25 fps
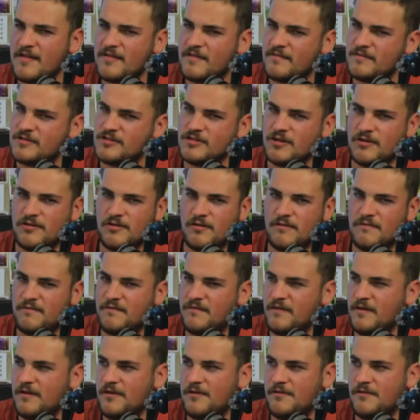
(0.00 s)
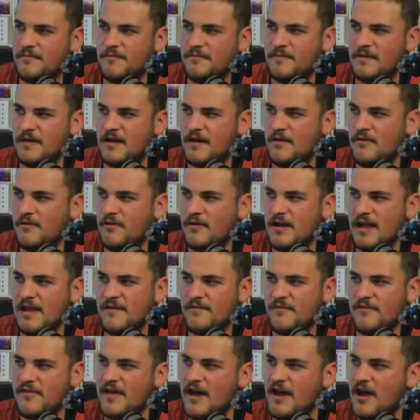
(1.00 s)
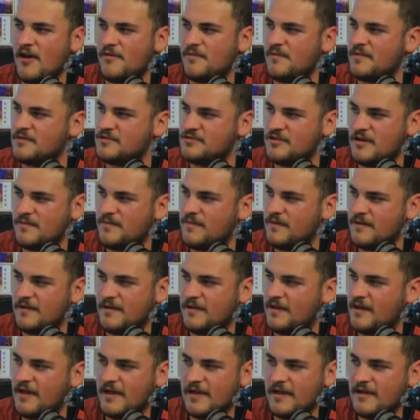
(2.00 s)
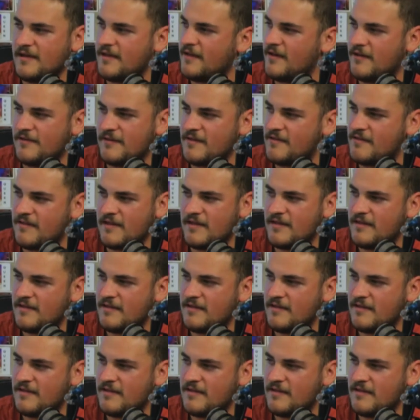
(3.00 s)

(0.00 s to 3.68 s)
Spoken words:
have shot it on film. Either that or I'm tripping. Like honestly,